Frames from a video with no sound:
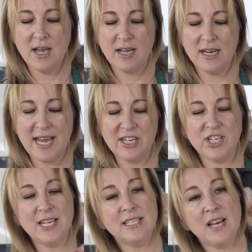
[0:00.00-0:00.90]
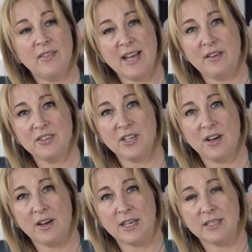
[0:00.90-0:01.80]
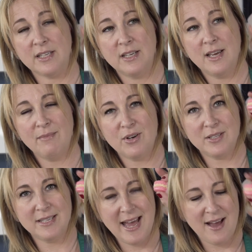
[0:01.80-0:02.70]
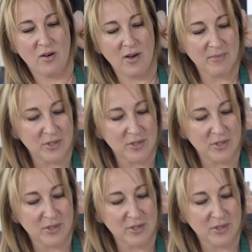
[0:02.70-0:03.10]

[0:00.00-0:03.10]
ganache is coming out the side, because now I'm